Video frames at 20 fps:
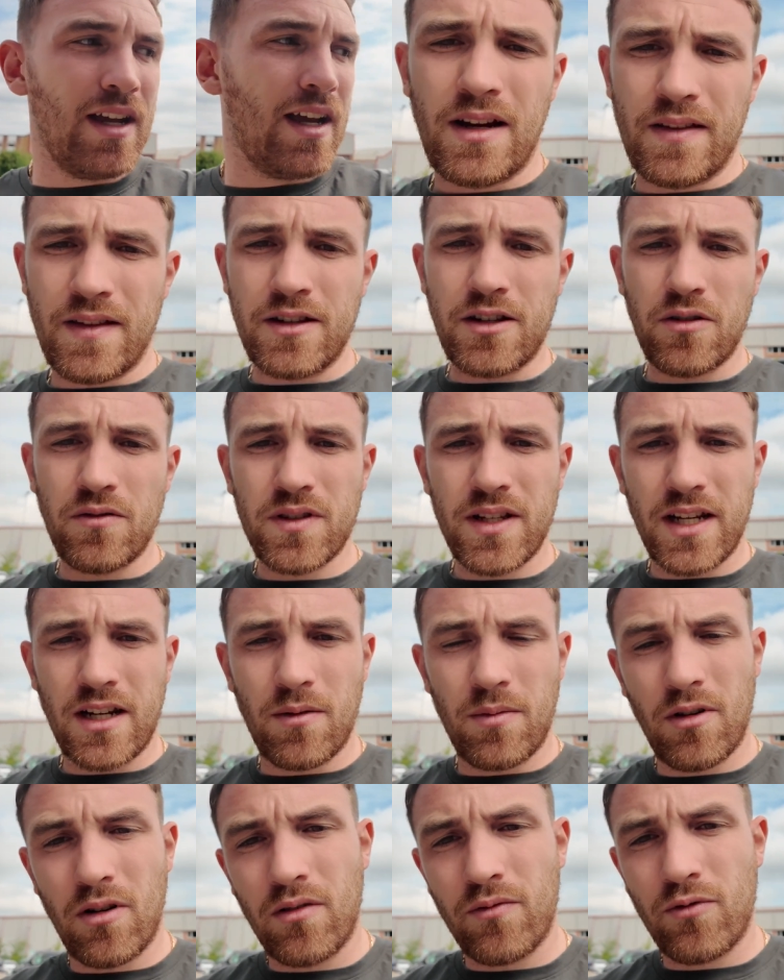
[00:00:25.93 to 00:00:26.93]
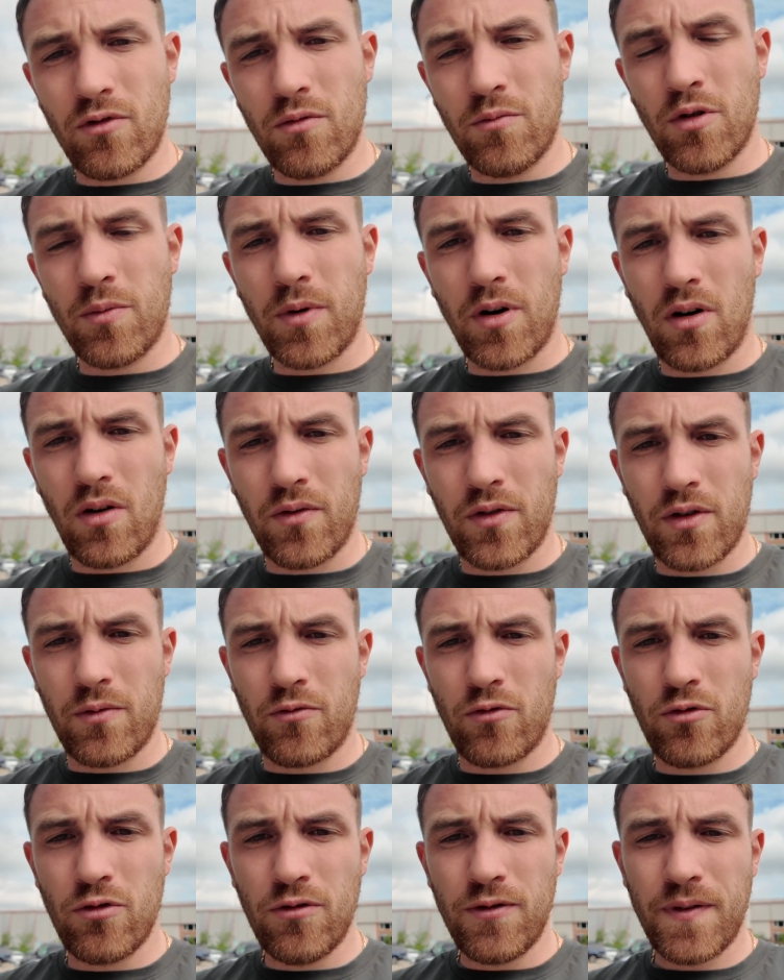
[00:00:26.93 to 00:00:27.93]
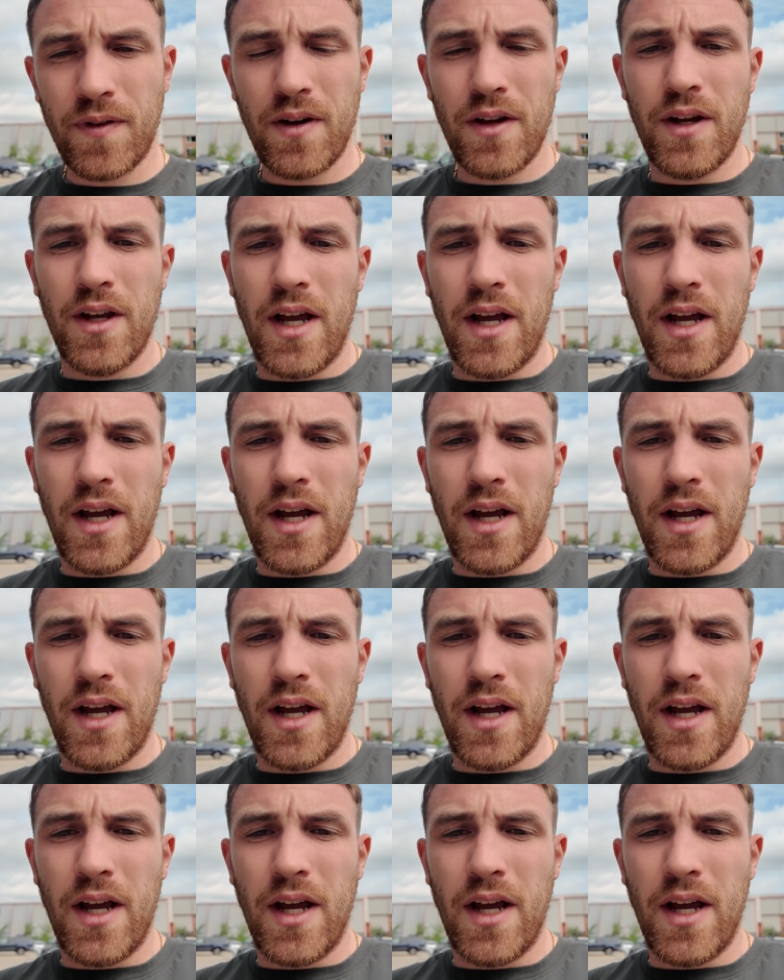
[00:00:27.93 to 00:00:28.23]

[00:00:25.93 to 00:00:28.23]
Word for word: and they don't take a lot of room up on the roof